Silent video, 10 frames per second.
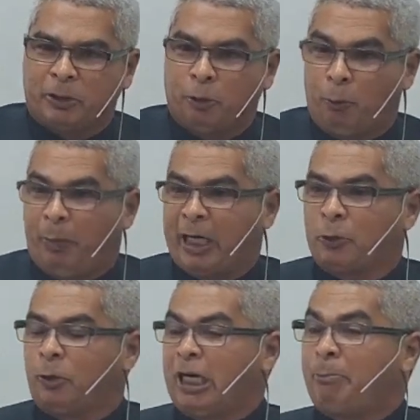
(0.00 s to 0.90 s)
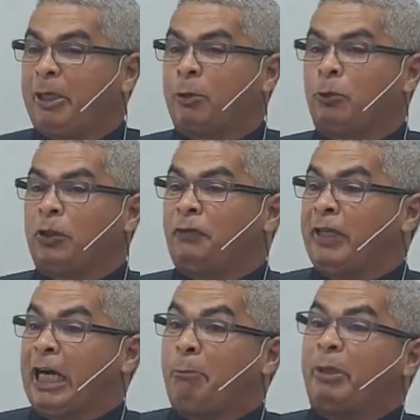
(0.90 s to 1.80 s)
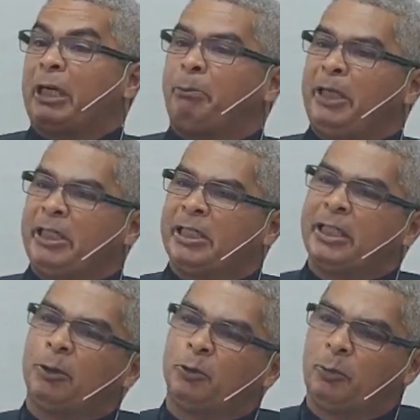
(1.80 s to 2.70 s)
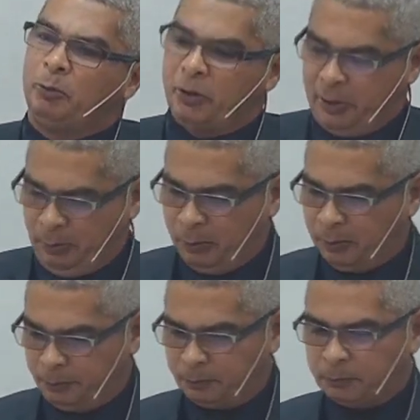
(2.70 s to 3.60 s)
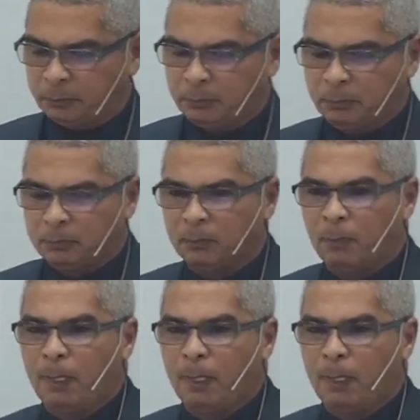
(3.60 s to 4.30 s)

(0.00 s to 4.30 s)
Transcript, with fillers: come into the altar of God to adore, to glorify, to praise the name of the Lord.